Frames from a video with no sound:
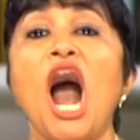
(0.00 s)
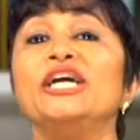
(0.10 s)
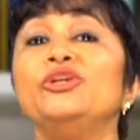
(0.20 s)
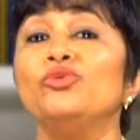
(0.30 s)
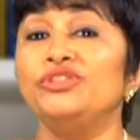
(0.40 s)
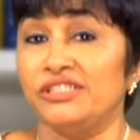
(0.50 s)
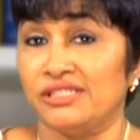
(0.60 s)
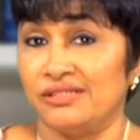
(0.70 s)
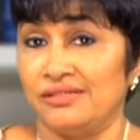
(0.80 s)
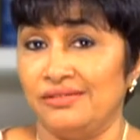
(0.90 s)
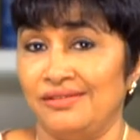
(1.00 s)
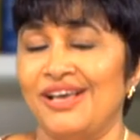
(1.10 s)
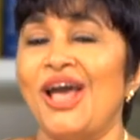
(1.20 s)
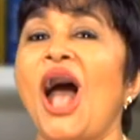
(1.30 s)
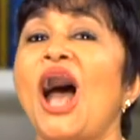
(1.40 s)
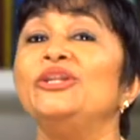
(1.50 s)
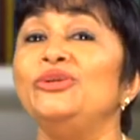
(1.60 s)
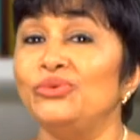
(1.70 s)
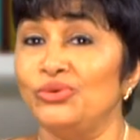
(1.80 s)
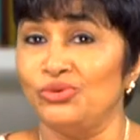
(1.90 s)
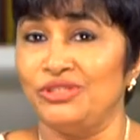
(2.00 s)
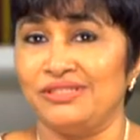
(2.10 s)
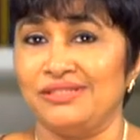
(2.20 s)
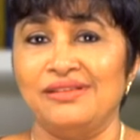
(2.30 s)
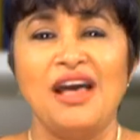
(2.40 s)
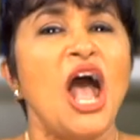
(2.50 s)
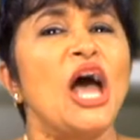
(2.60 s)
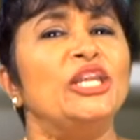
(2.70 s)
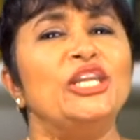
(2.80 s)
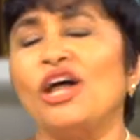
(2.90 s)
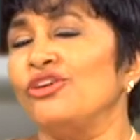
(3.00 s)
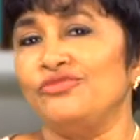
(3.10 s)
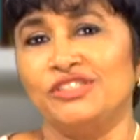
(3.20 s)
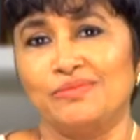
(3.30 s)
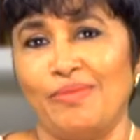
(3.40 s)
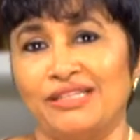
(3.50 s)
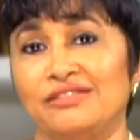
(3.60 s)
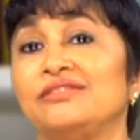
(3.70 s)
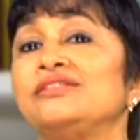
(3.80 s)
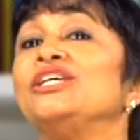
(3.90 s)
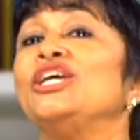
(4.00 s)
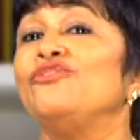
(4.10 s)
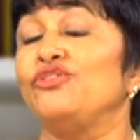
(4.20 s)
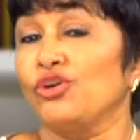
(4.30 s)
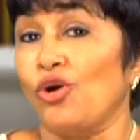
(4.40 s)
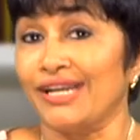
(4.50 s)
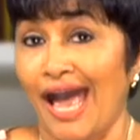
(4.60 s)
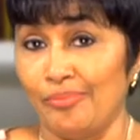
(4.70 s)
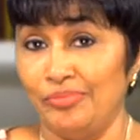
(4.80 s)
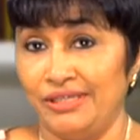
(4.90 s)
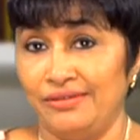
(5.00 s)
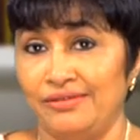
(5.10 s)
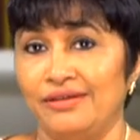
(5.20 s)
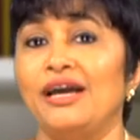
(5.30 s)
I know this and you know this. None of this matters if you're not happy.